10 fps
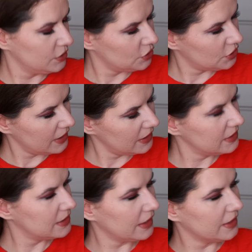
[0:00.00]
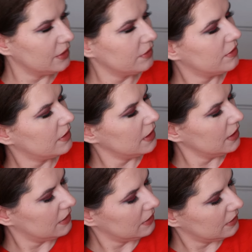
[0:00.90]
shades. I don't
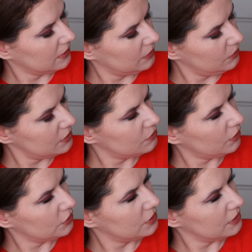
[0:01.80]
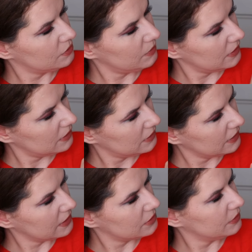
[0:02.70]
think, did we swatch this one?
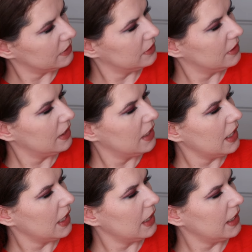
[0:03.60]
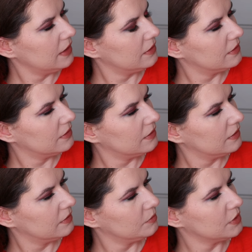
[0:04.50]
Yes, we did. Let
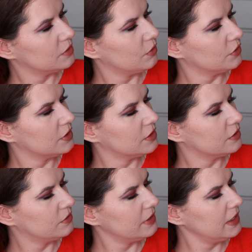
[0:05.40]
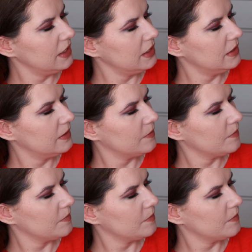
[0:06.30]
me swatch this green